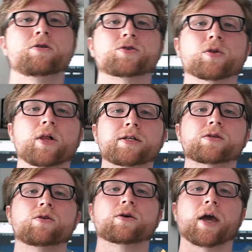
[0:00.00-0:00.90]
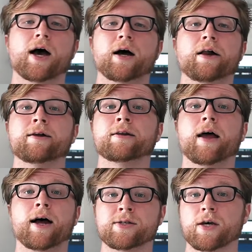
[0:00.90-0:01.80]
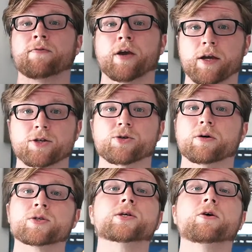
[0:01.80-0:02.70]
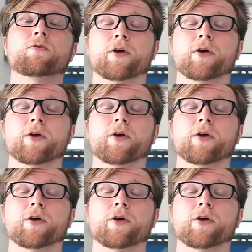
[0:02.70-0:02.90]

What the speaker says: So let's look at an SFH, a single